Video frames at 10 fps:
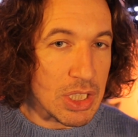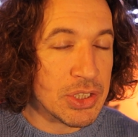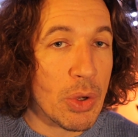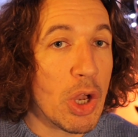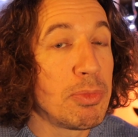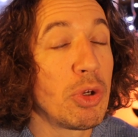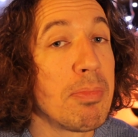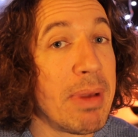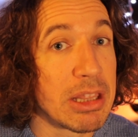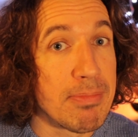So I hope you can
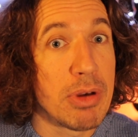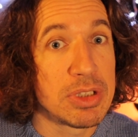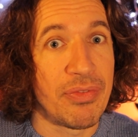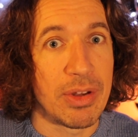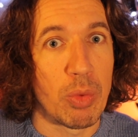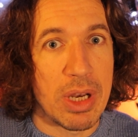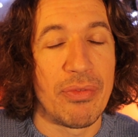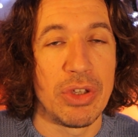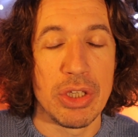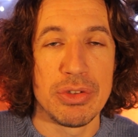make the most of it,
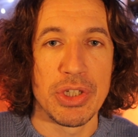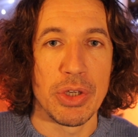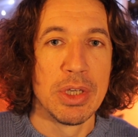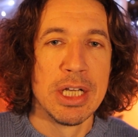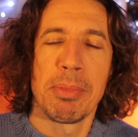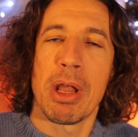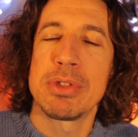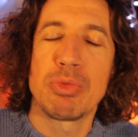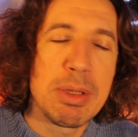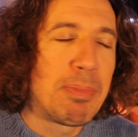whatever you do. But I
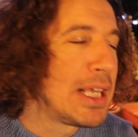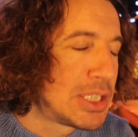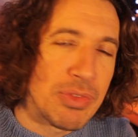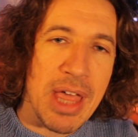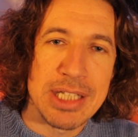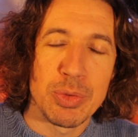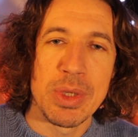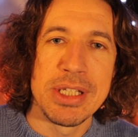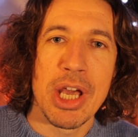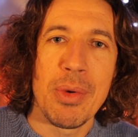was really pleased with that
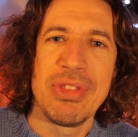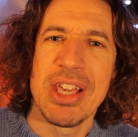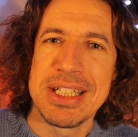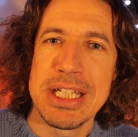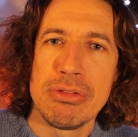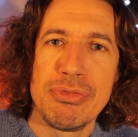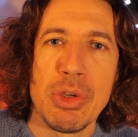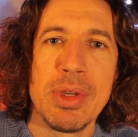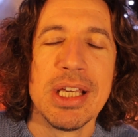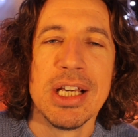window, and the idea of
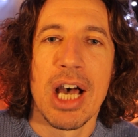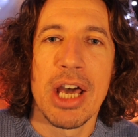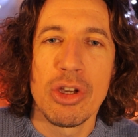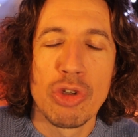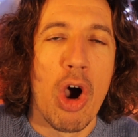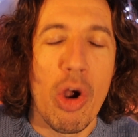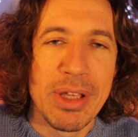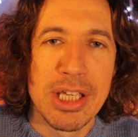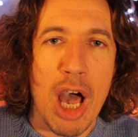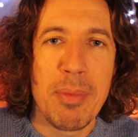doing an
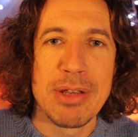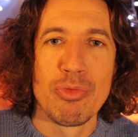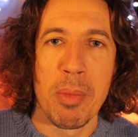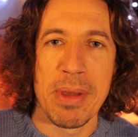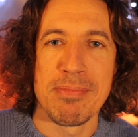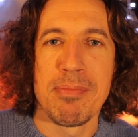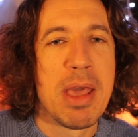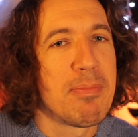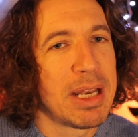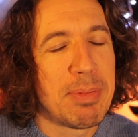origami robin.
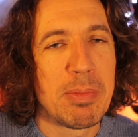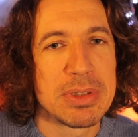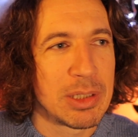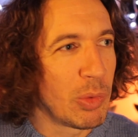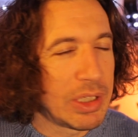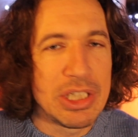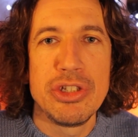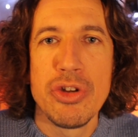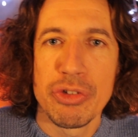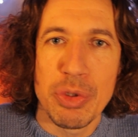Many people said, well, why didn't
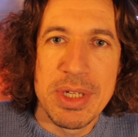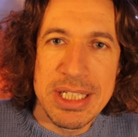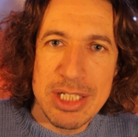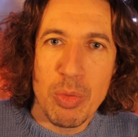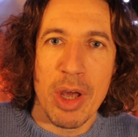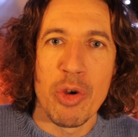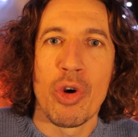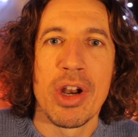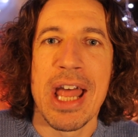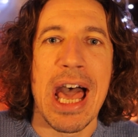you not do a knitted one
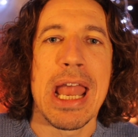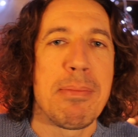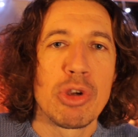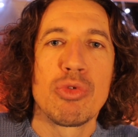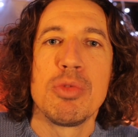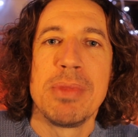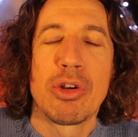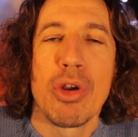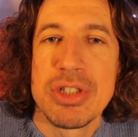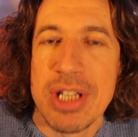or an amigurumi
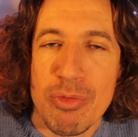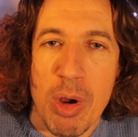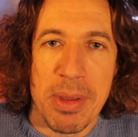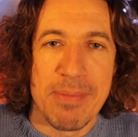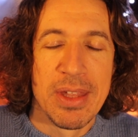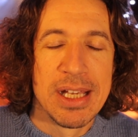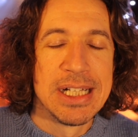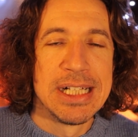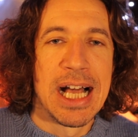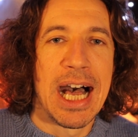crochet robin?
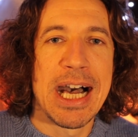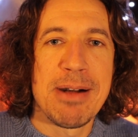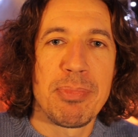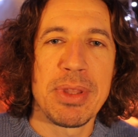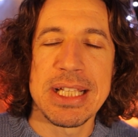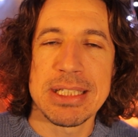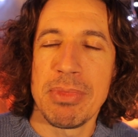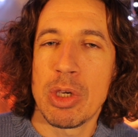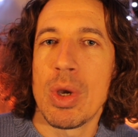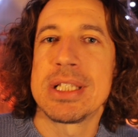But there's
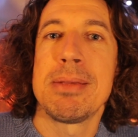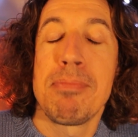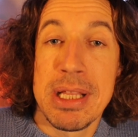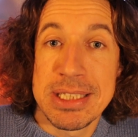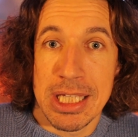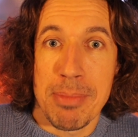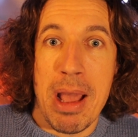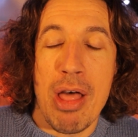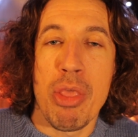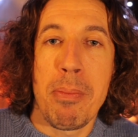something quite simplistic
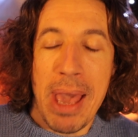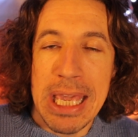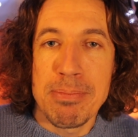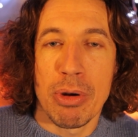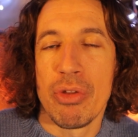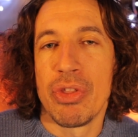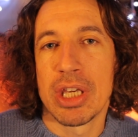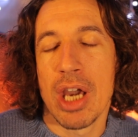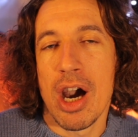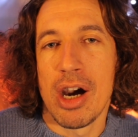about the paper and the
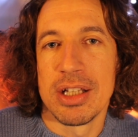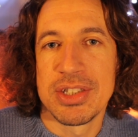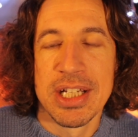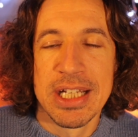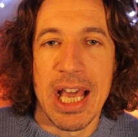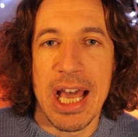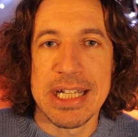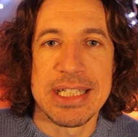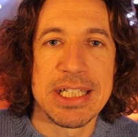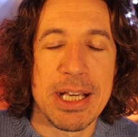card
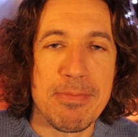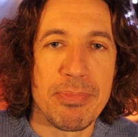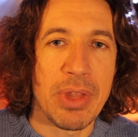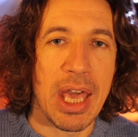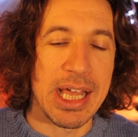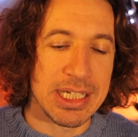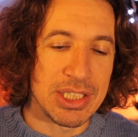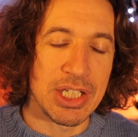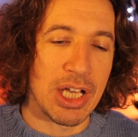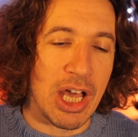
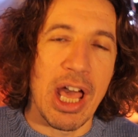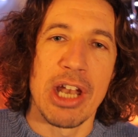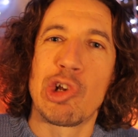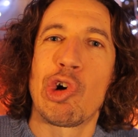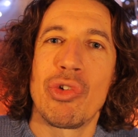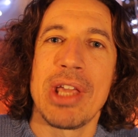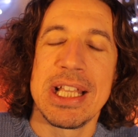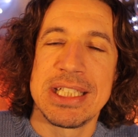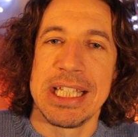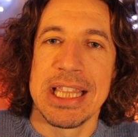and
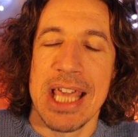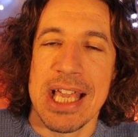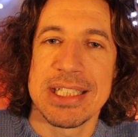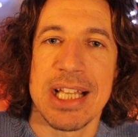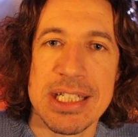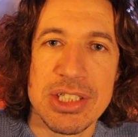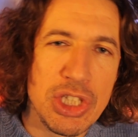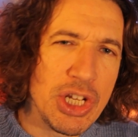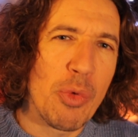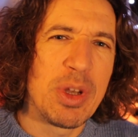creating this. And
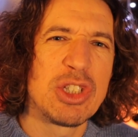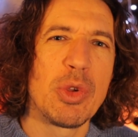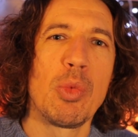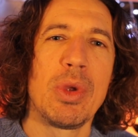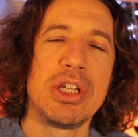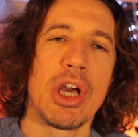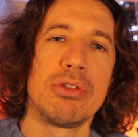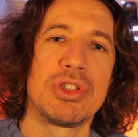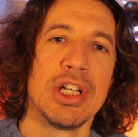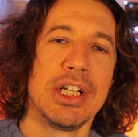you know, when you're doing
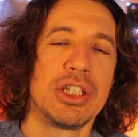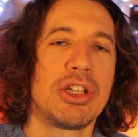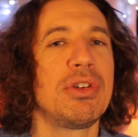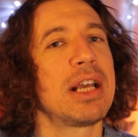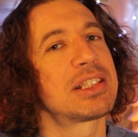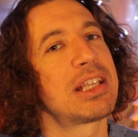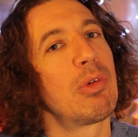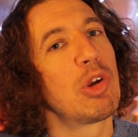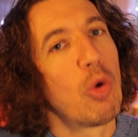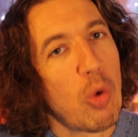windows, you don't
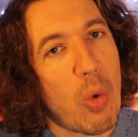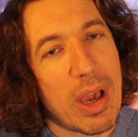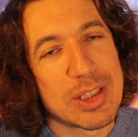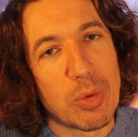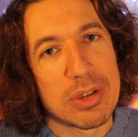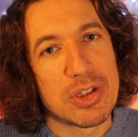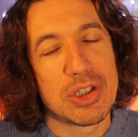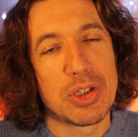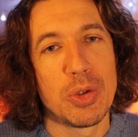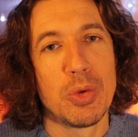necessarily always want
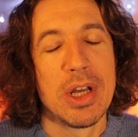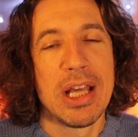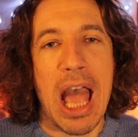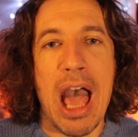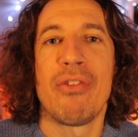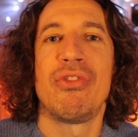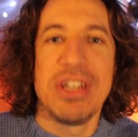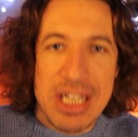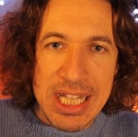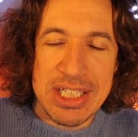to have
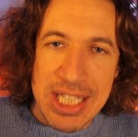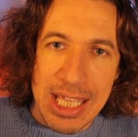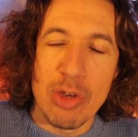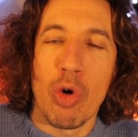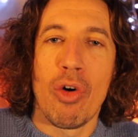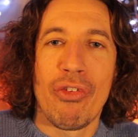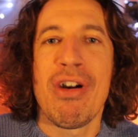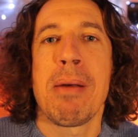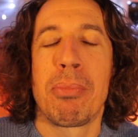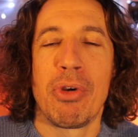knitting or
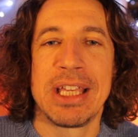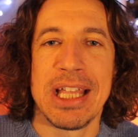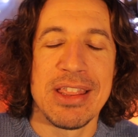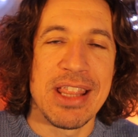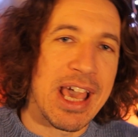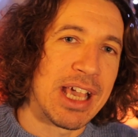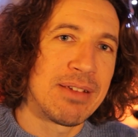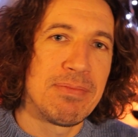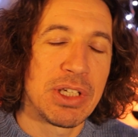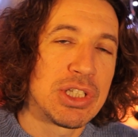fabric in there,
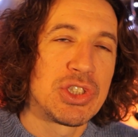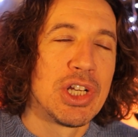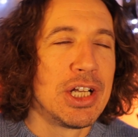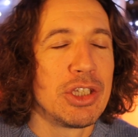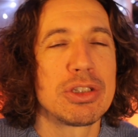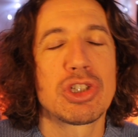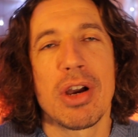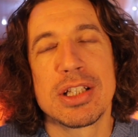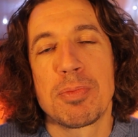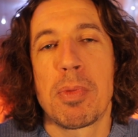because you're
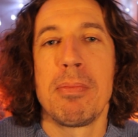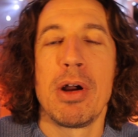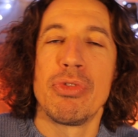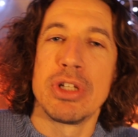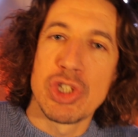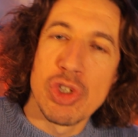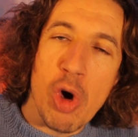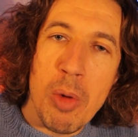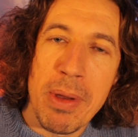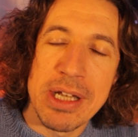trying to promote the
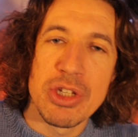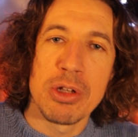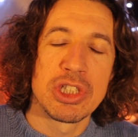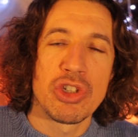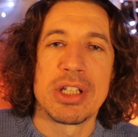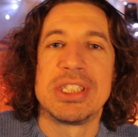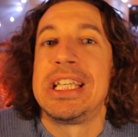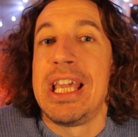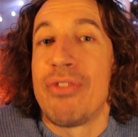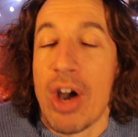shop and you're trying to
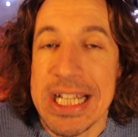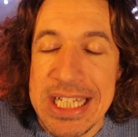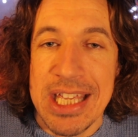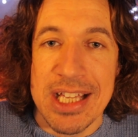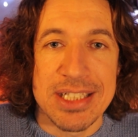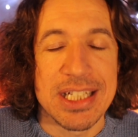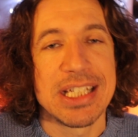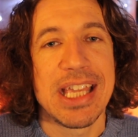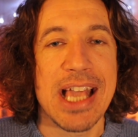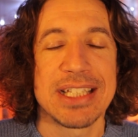give ideas.
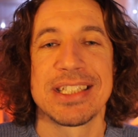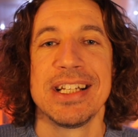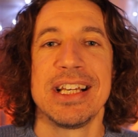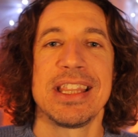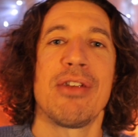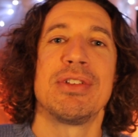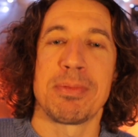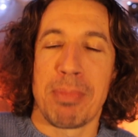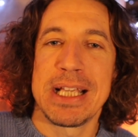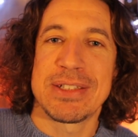And yes, there is a
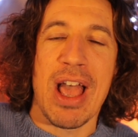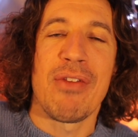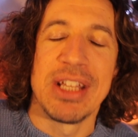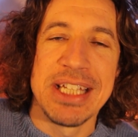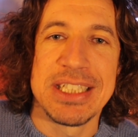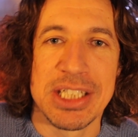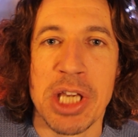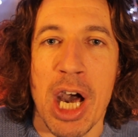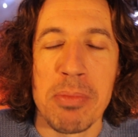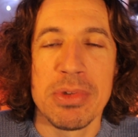place for having knitted
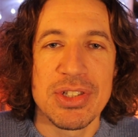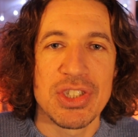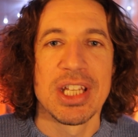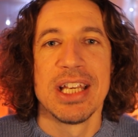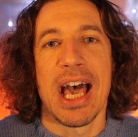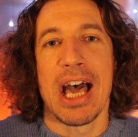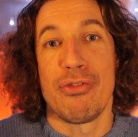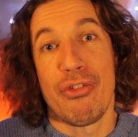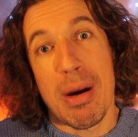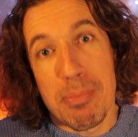garments and
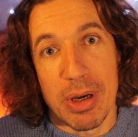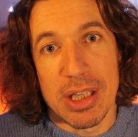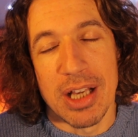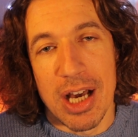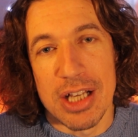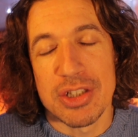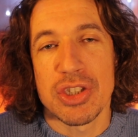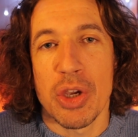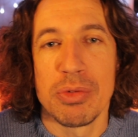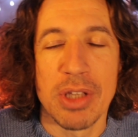fabric
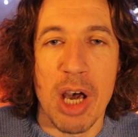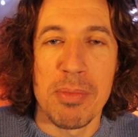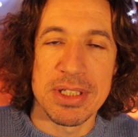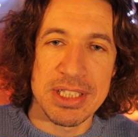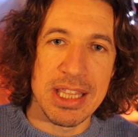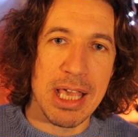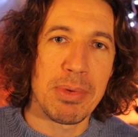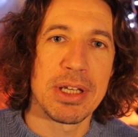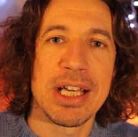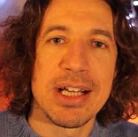sewn garments in there,
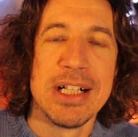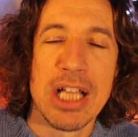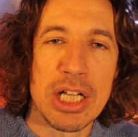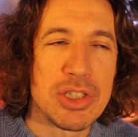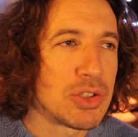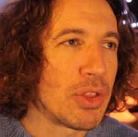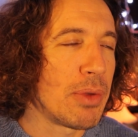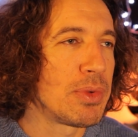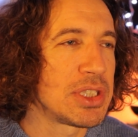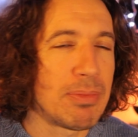but I just thought there
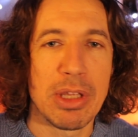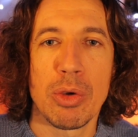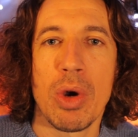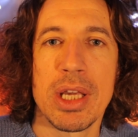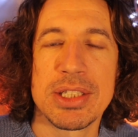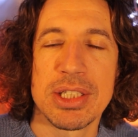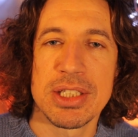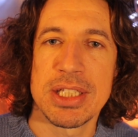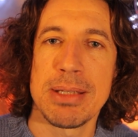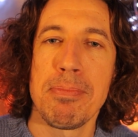was something quite
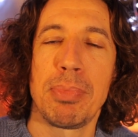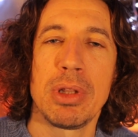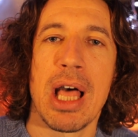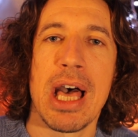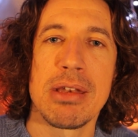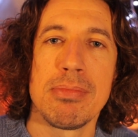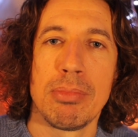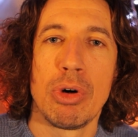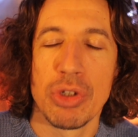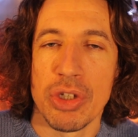simple and
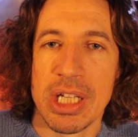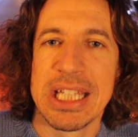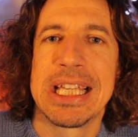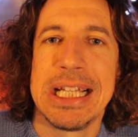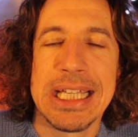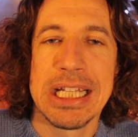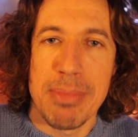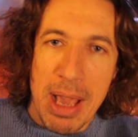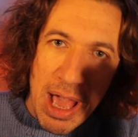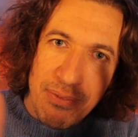modern and clean
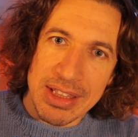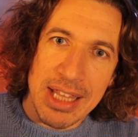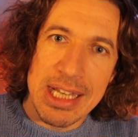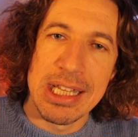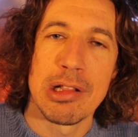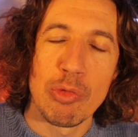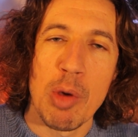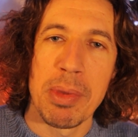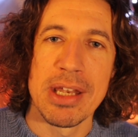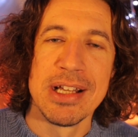about having that little
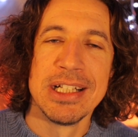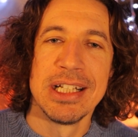robin